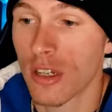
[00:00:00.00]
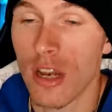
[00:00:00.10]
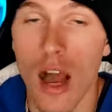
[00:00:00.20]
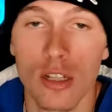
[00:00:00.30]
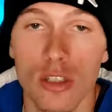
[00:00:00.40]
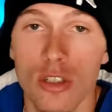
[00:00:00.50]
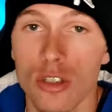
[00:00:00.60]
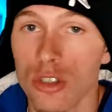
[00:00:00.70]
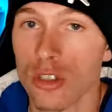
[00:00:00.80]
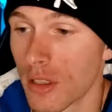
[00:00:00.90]
and
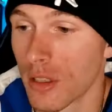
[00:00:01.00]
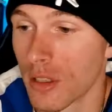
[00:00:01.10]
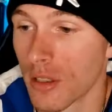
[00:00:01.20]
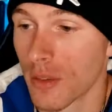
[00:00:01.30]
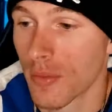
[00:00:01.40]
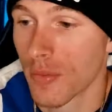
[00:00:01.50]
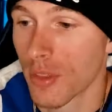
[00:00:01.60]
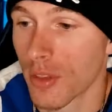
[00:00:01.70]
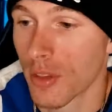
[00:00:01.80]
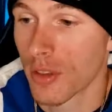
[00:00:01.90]
doctors.
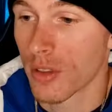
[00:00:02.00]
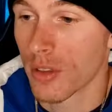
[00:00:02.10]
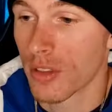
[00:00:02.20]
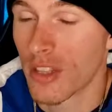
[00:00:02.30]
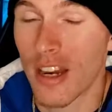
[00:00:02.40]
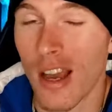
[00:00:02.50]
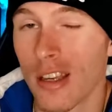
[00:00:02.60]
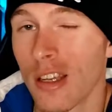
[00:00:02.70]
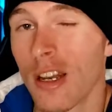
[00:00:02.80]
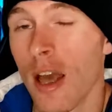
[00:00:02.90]
Is that not
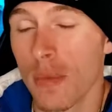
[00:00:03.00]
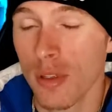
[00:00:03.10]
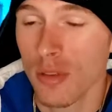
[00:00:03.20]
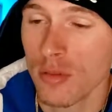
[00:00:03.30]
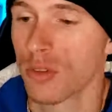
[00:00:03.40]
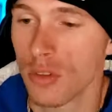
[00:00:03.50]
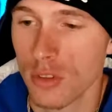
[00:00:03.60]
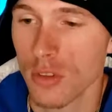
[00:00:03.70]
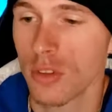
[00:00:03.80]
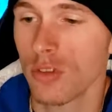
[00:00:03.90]
kidnapping?
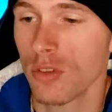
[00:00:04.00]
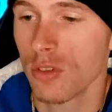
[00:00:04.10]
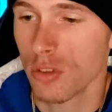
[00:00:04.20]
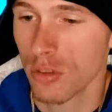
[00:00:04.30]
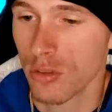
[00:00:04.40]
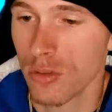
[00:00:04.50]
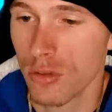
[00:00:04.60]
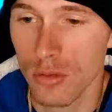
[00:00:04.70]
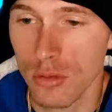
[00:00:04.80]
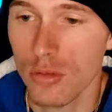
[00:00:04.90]

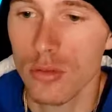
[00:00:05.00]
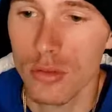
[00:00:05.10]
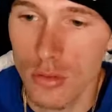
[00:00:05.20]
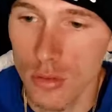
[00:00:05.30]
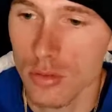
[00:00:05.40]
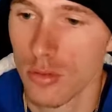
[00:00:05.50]
I